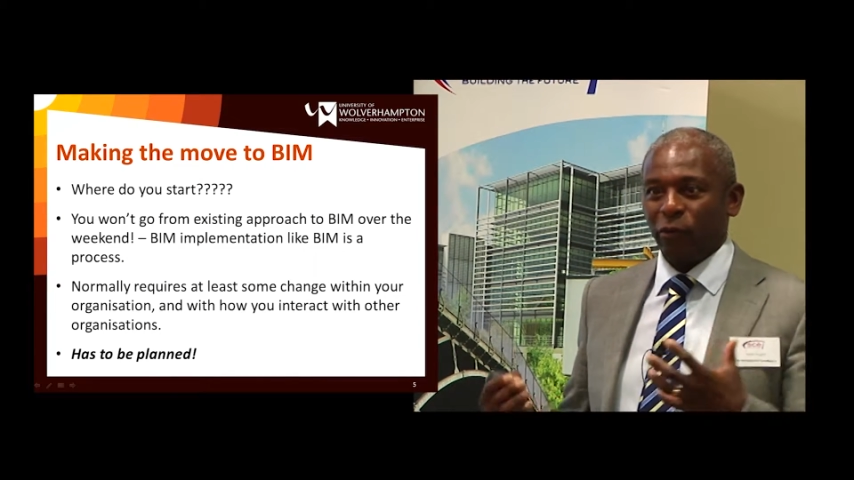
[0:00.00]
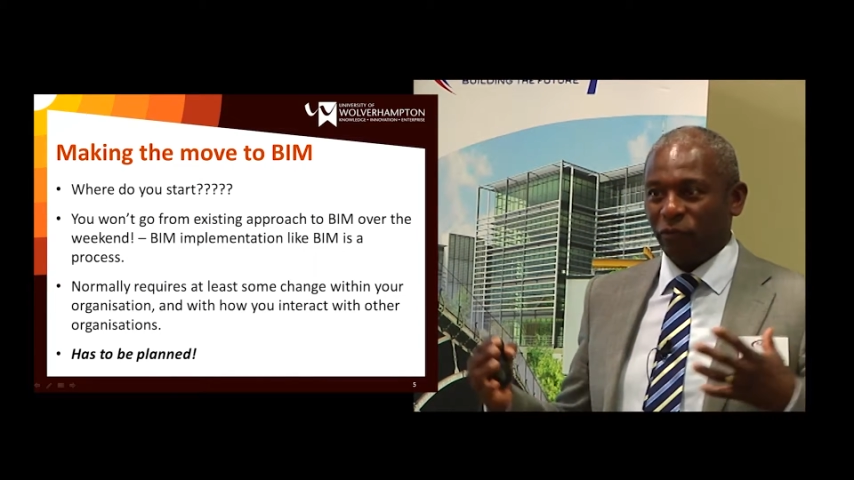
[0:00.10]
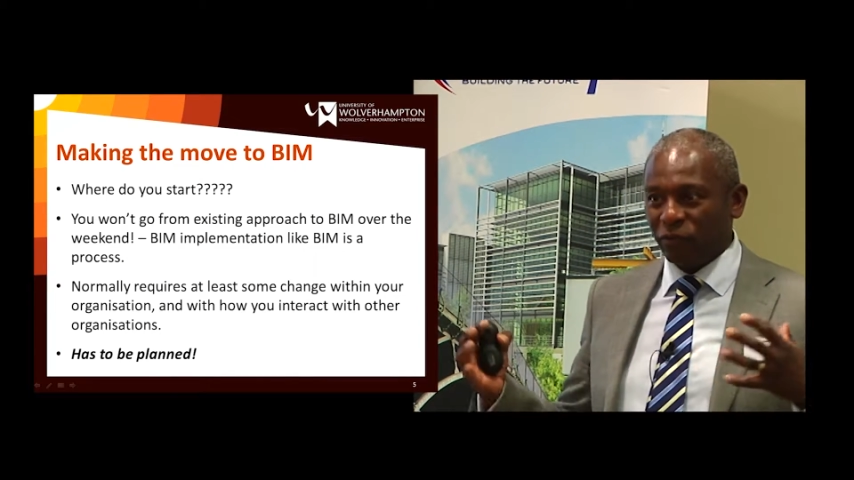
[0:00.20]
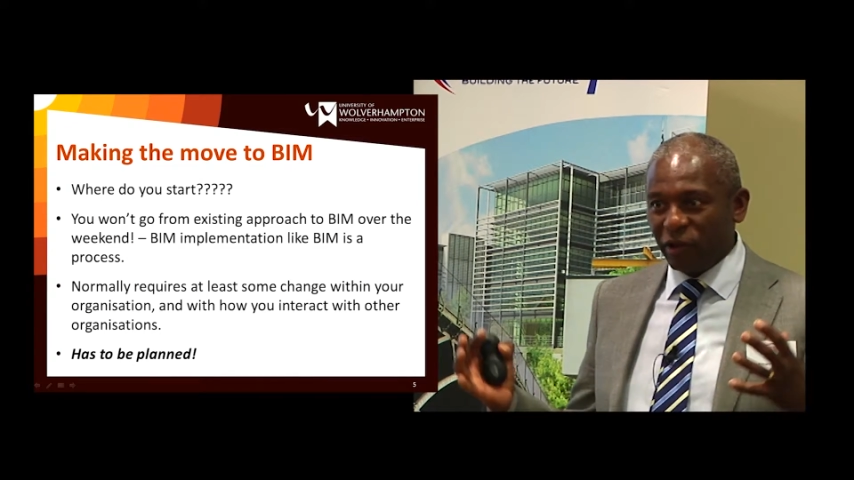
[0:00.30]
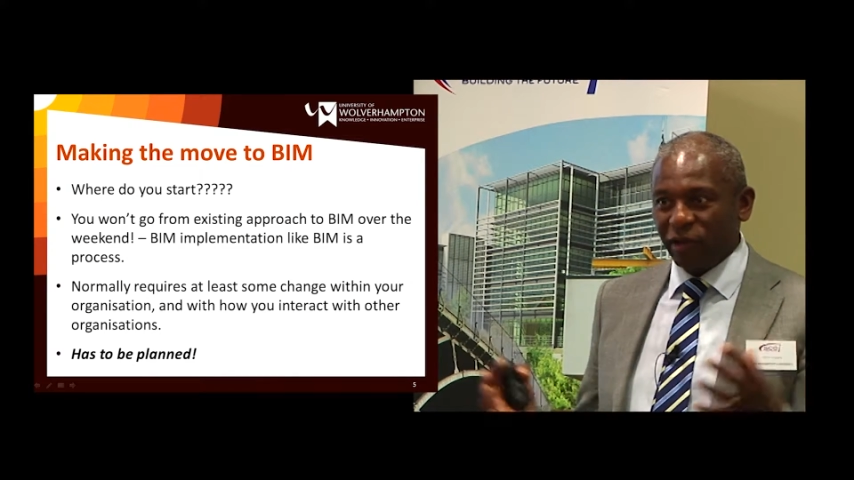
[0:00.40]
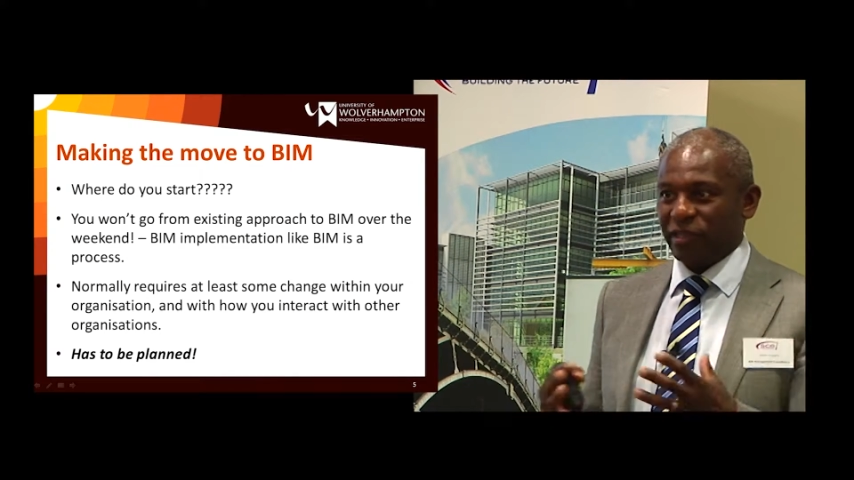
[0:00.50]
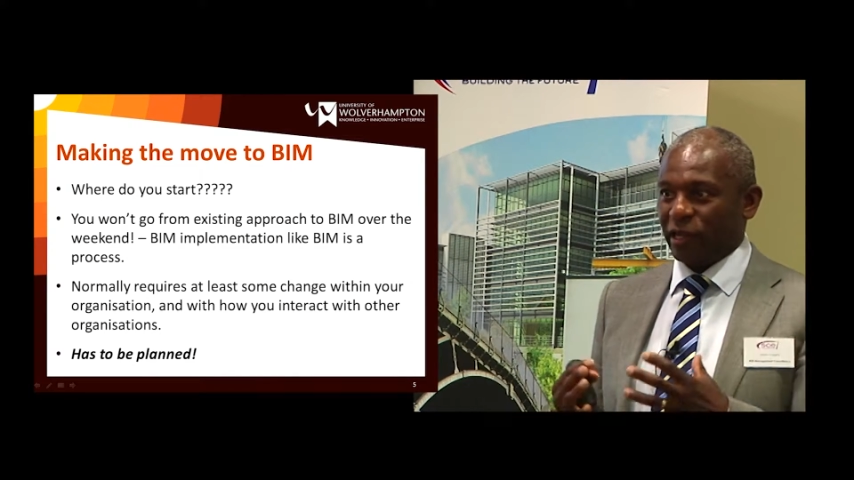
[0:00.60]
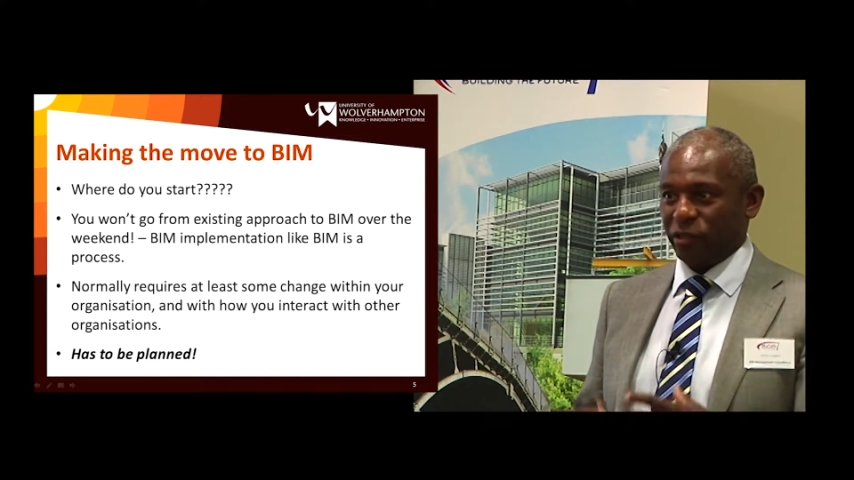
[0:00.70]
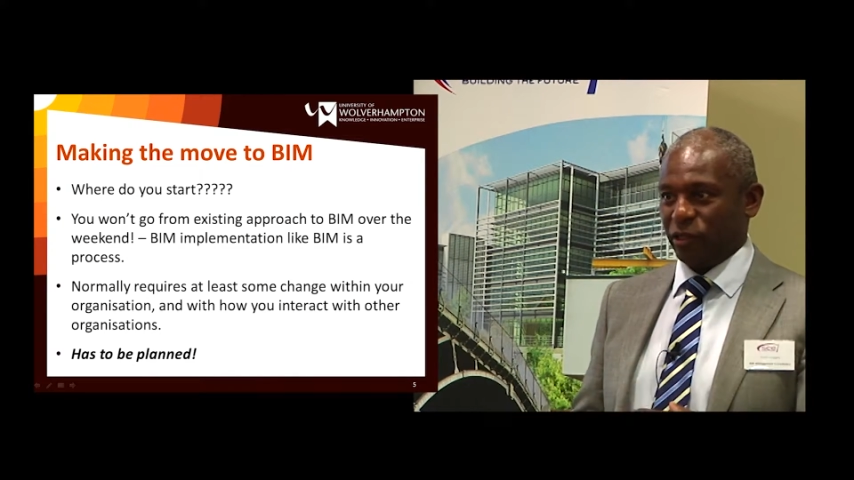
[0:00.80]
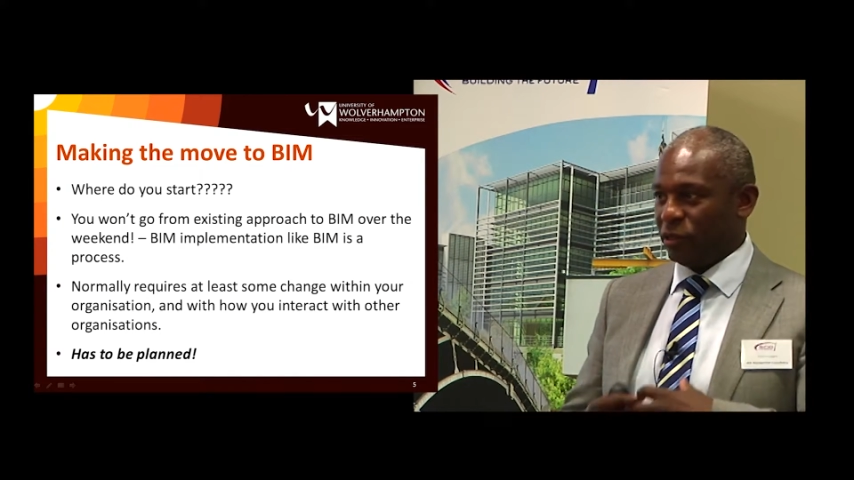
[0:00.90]
we've learned
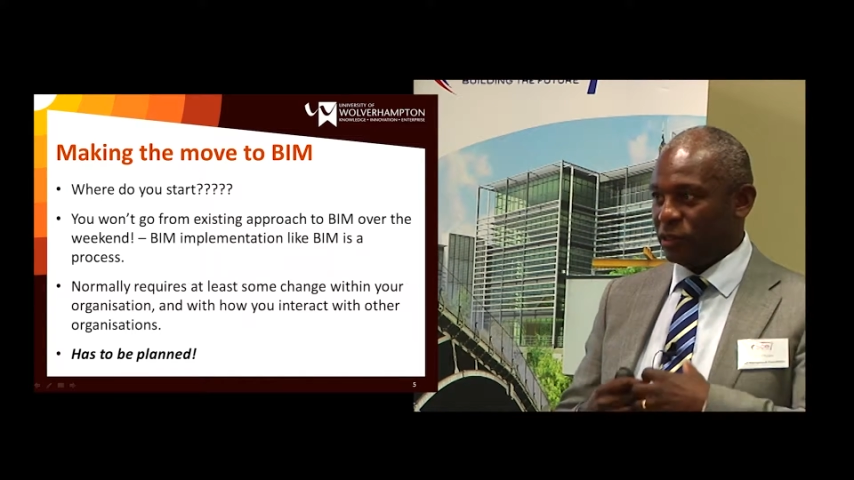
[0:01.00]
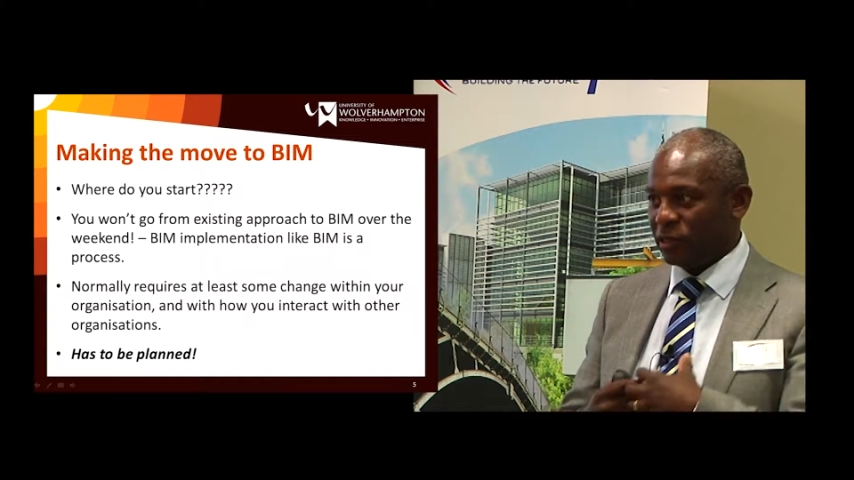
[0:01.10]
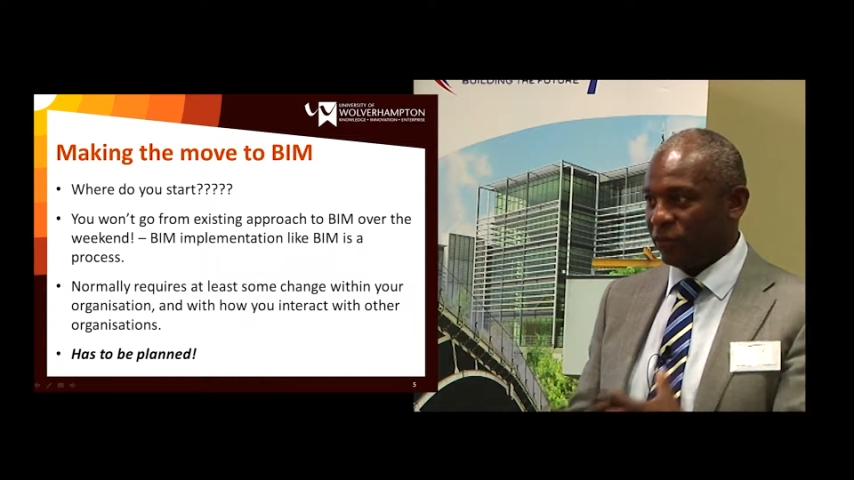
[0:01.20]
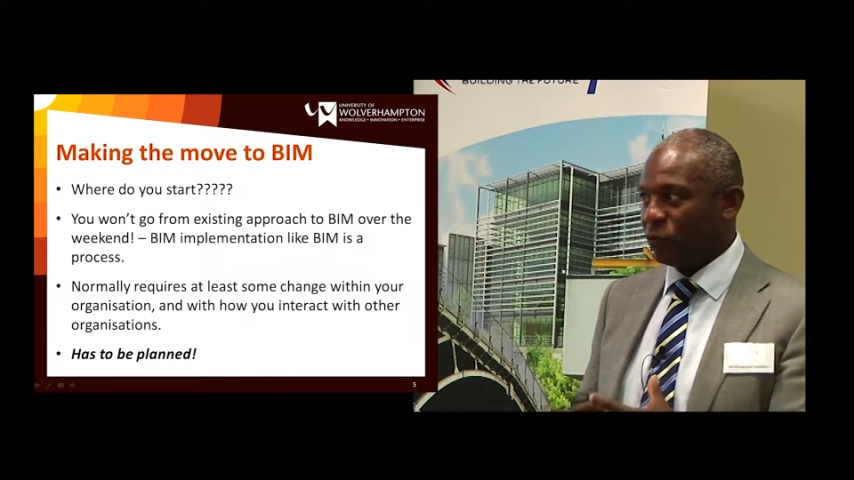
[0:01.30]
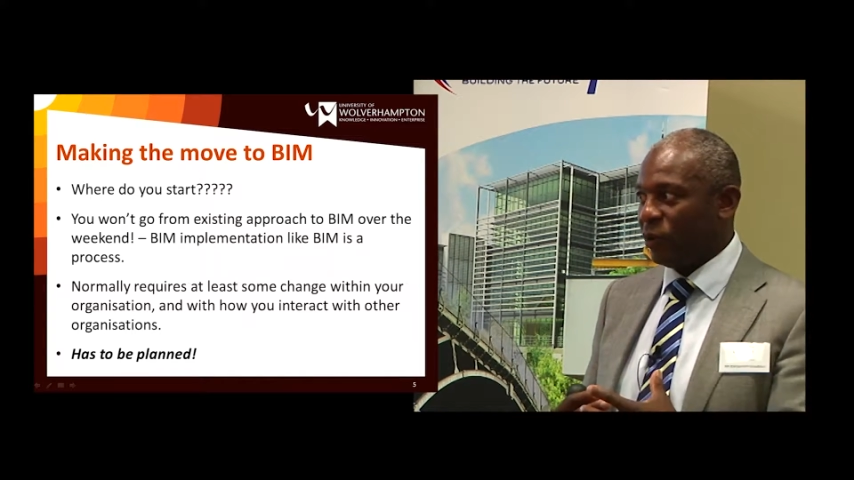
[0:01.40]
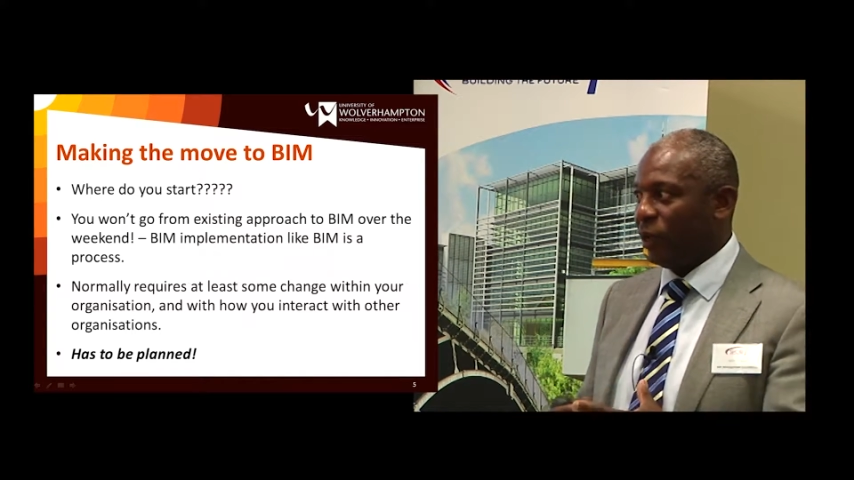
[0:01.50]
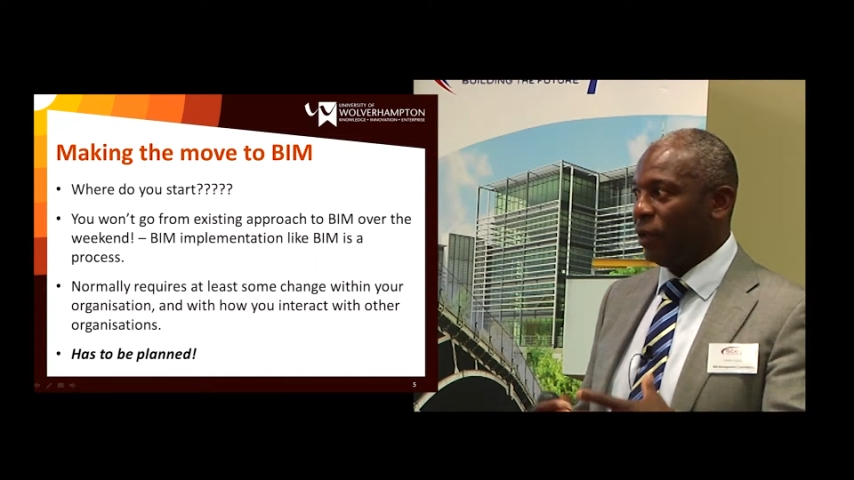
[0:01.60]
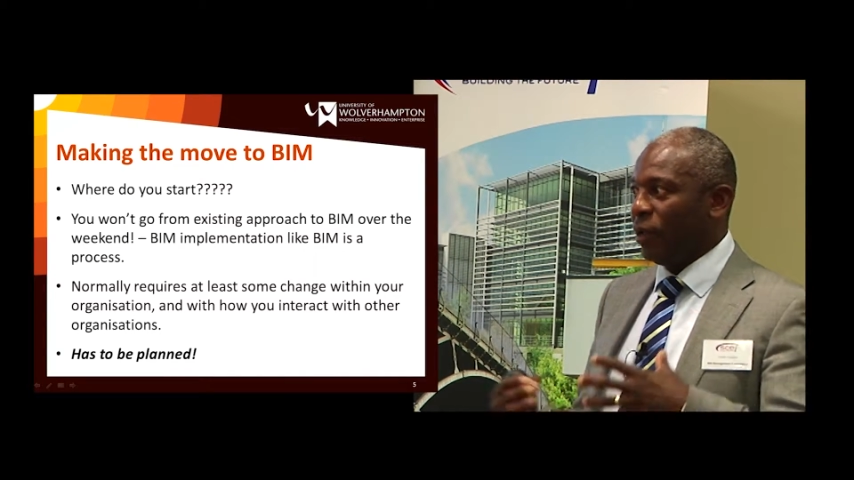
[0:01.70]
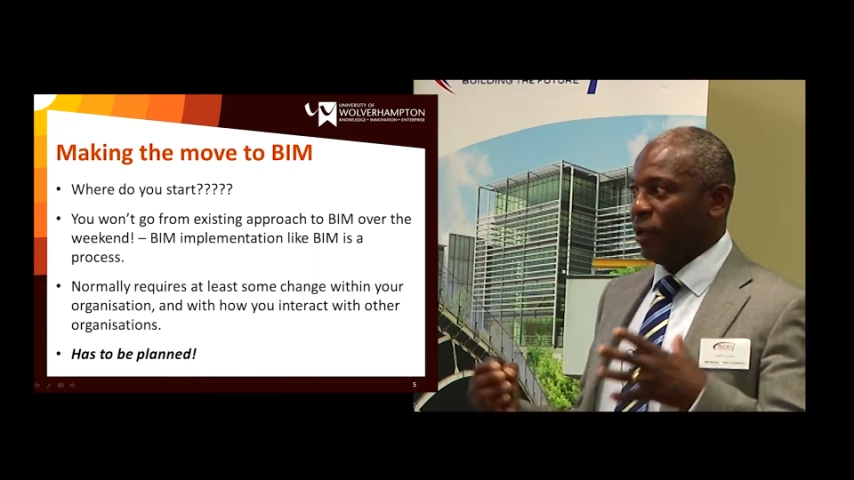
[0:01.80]
how to use this software,